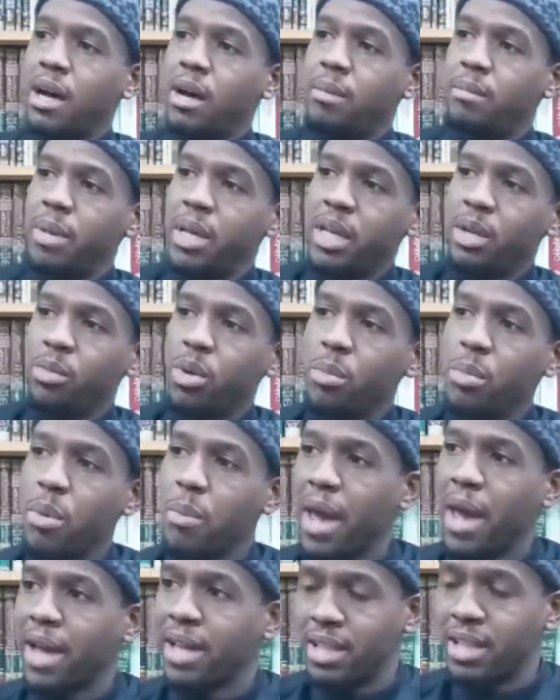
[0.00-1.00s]
Many women
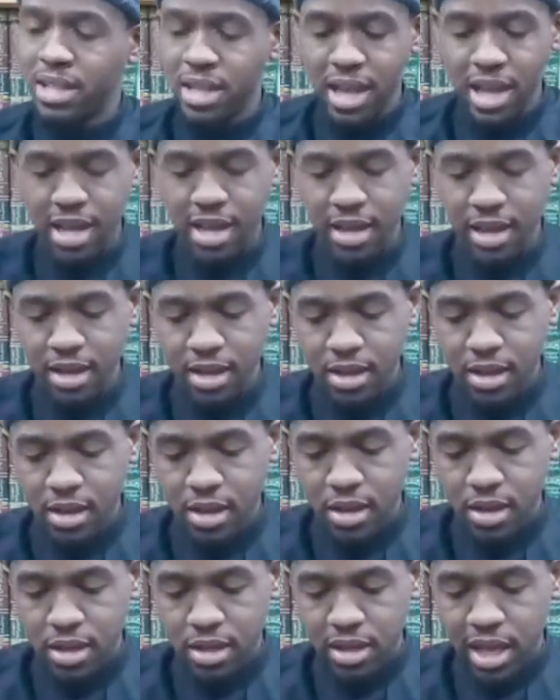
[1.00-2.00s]
back in the day,
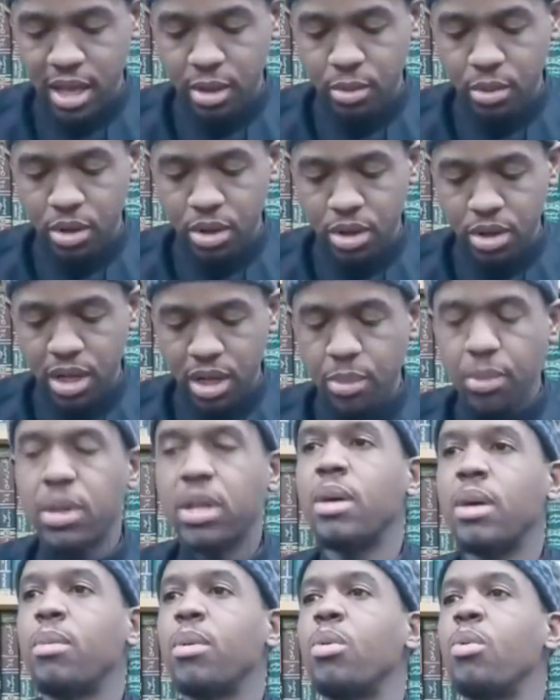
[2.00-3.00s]
they would
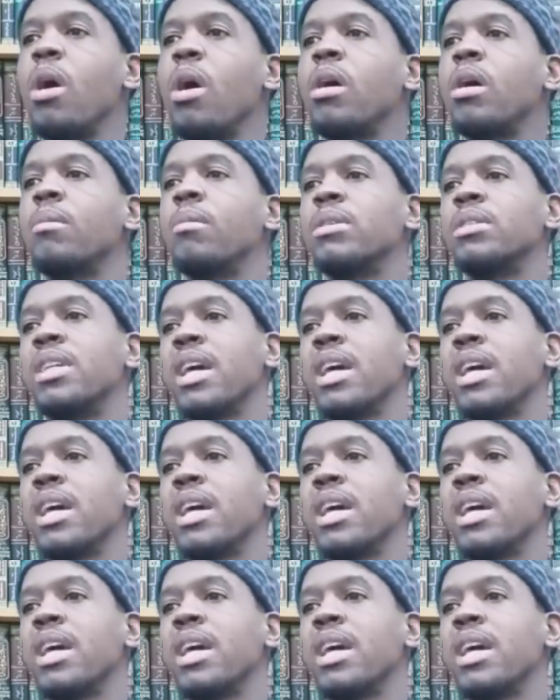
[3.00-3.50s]
welcome a